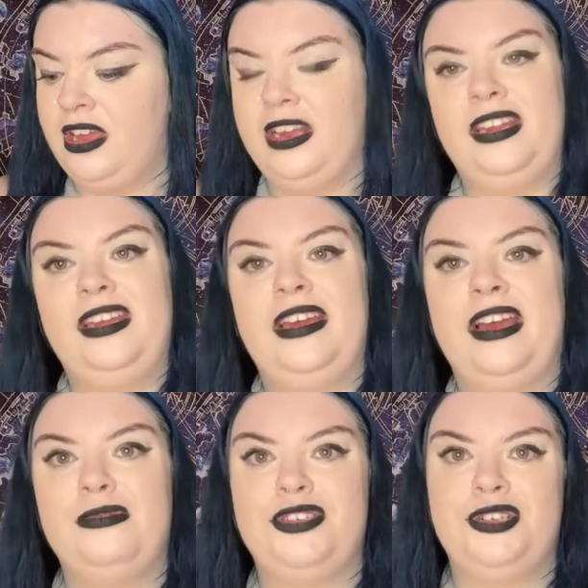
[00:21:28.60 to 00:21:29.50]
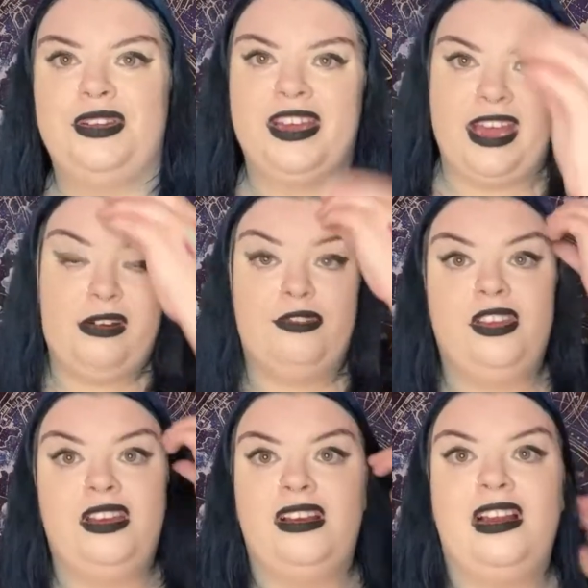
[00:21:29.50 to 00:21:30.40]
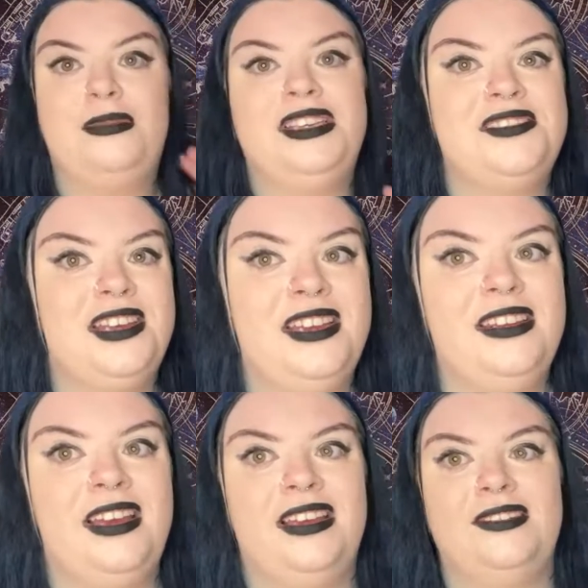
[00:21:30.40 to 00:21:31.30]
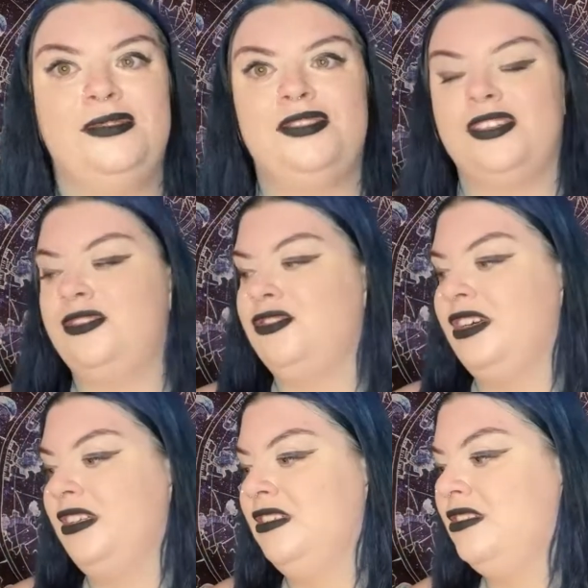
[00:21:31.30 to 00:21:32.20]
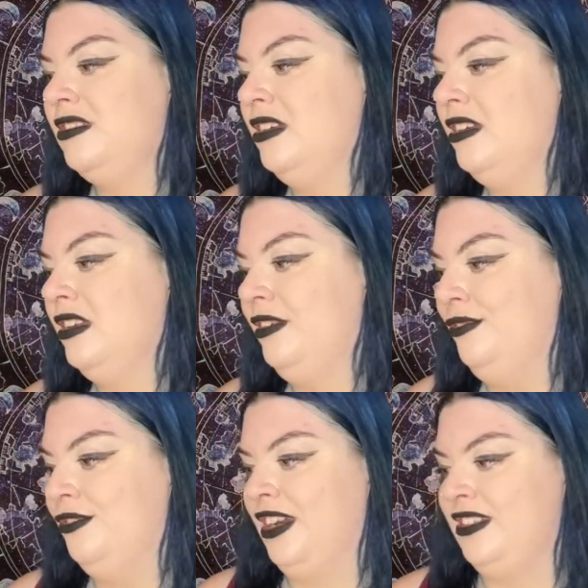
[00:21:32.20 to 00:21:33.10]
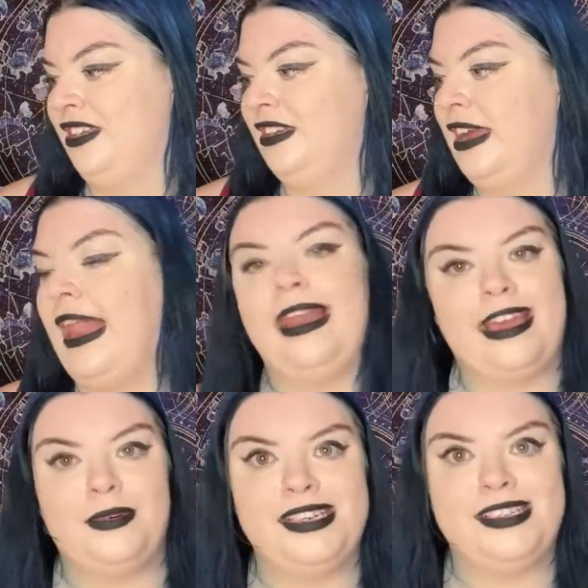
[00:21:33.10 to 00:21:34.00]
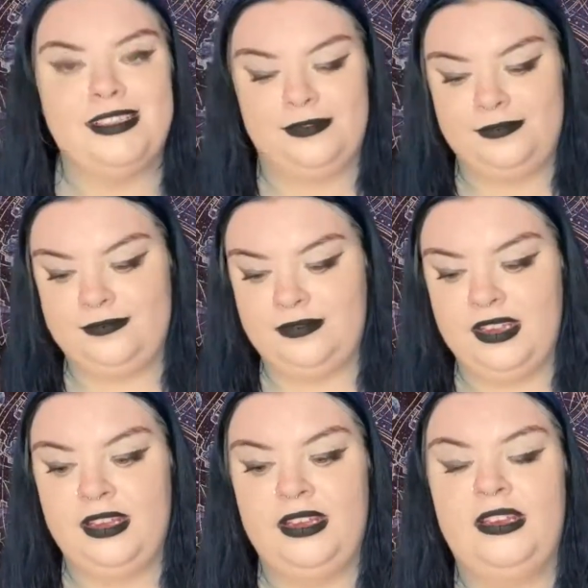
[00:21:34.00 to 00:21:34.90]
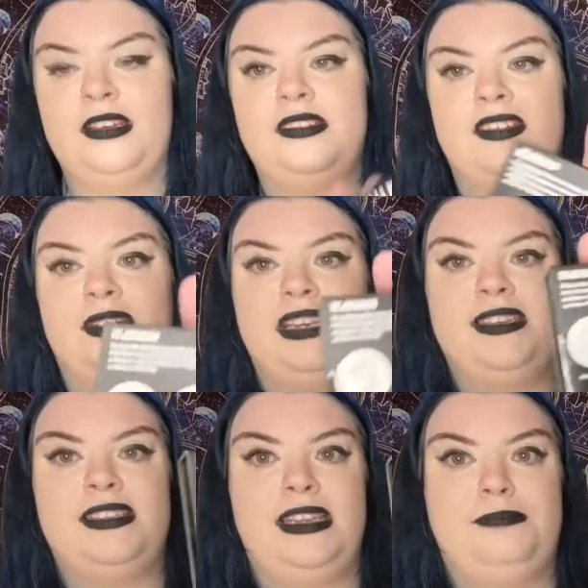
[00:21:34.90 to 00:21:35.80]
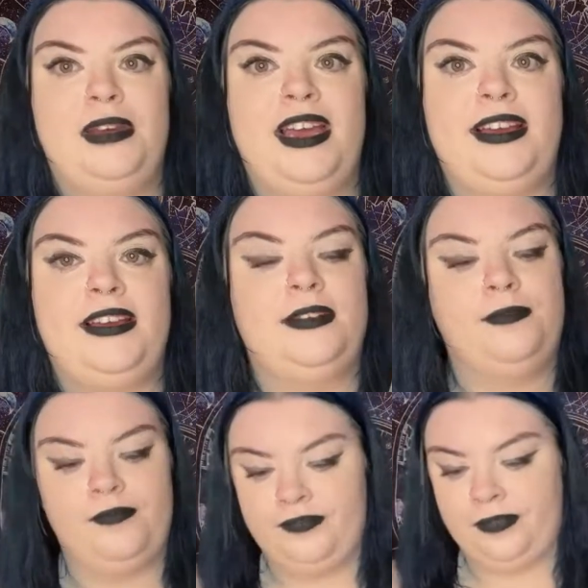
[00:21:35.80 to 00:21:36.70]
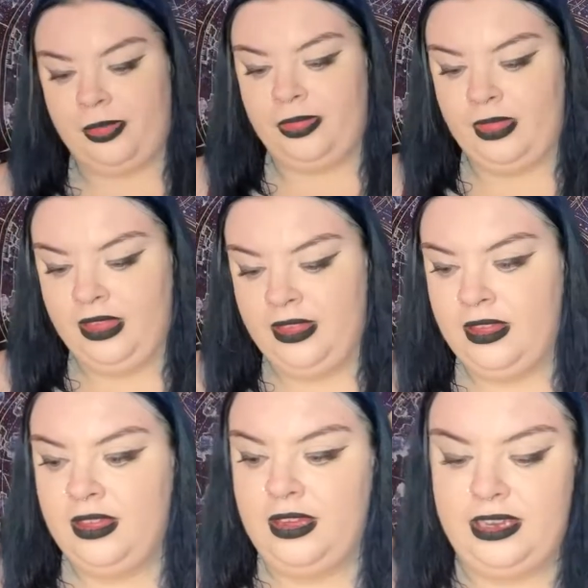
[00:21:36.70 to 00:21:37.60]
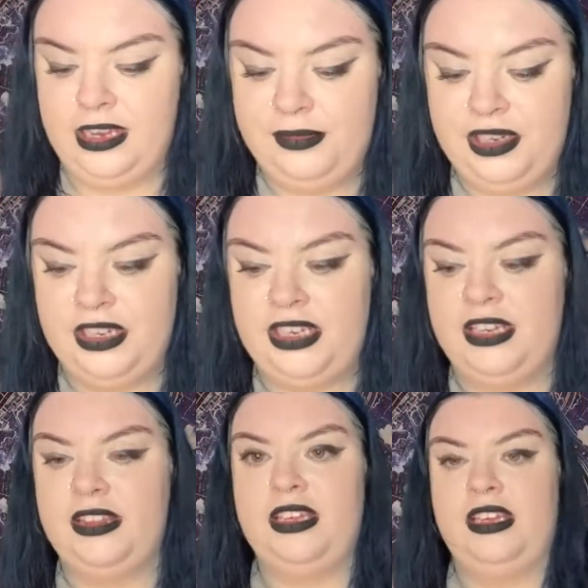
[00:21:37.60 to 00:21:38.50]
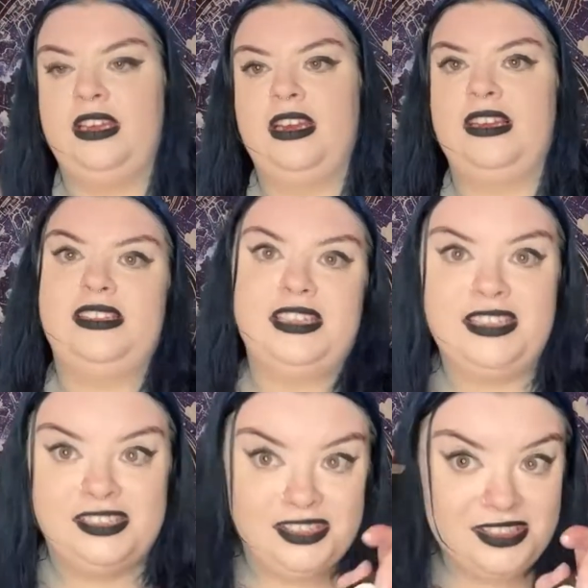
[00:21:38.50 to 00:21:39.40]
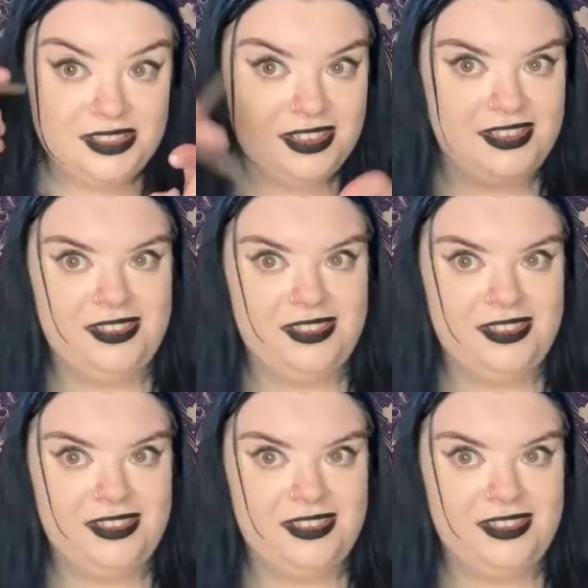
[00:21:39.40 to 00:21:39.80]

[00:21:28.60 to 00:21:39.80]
and it helps you get healthy and glowy skin and also drains lymphatic liquid. So here is the back. Again, we're going to get the handy dandy scissors